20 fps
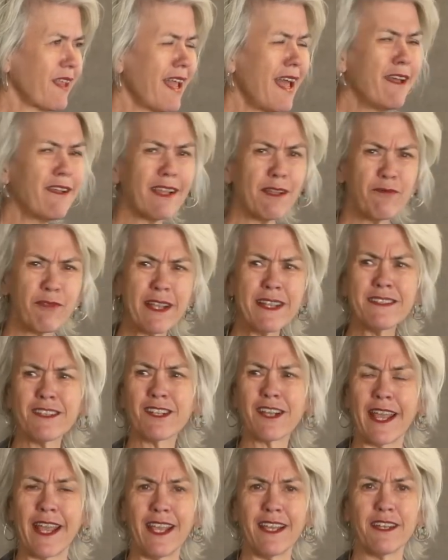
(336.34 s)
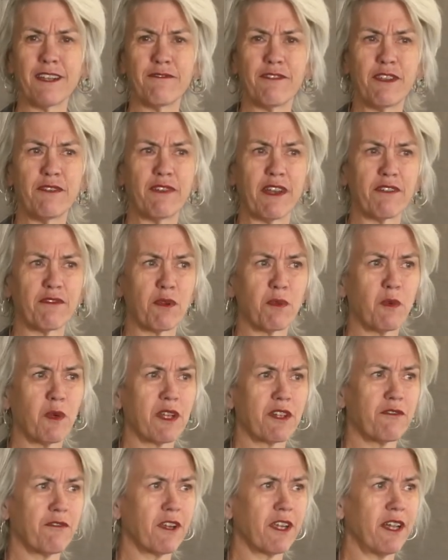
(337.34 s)
Raise your hand if you've ever
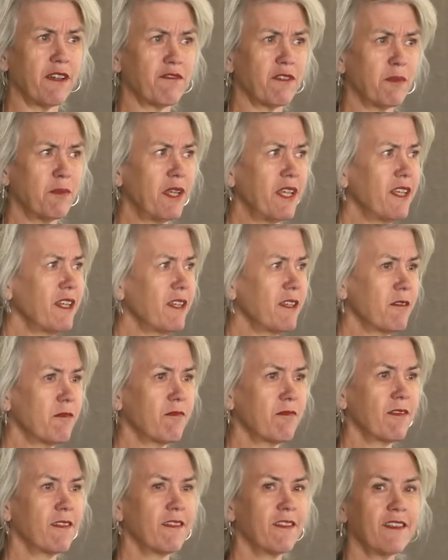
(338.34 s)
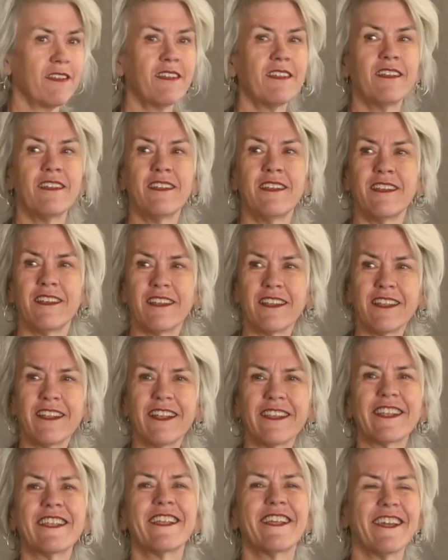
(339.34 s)
worked for government.
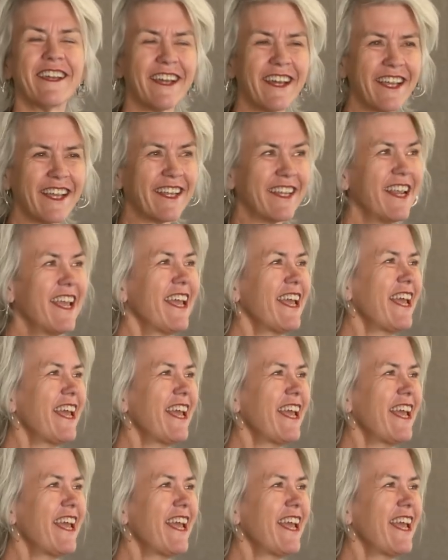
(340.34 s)
Good.